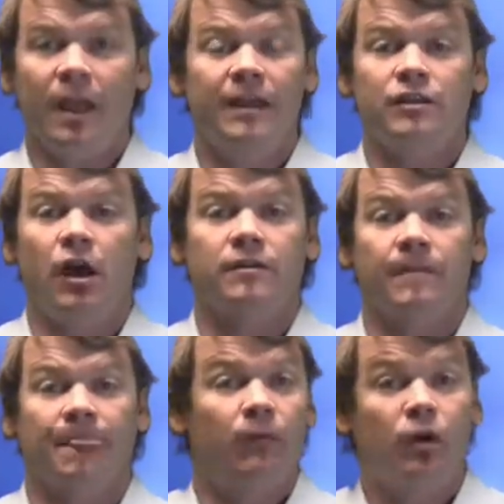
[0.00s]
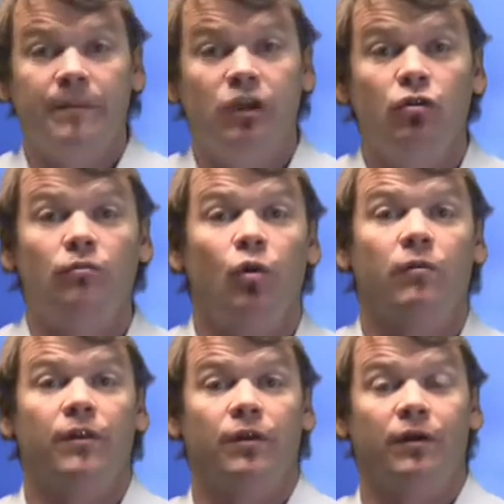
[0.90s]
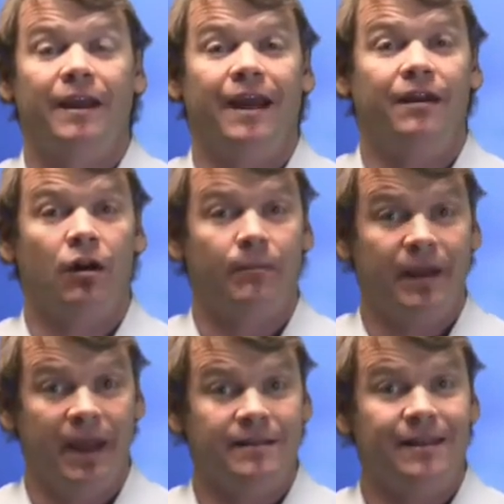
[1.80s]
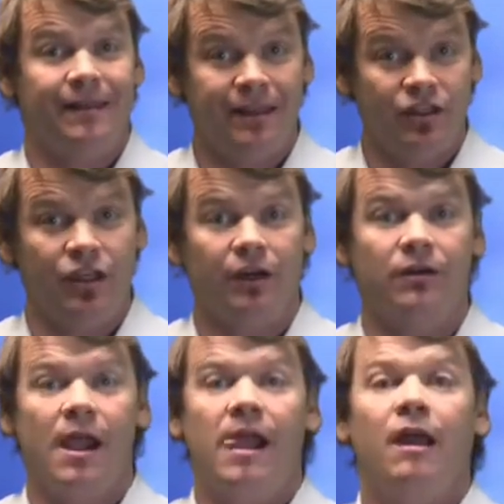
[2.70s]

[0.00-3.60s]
And it's awesome. And we're going to be doing more with her again at our bonanza this year.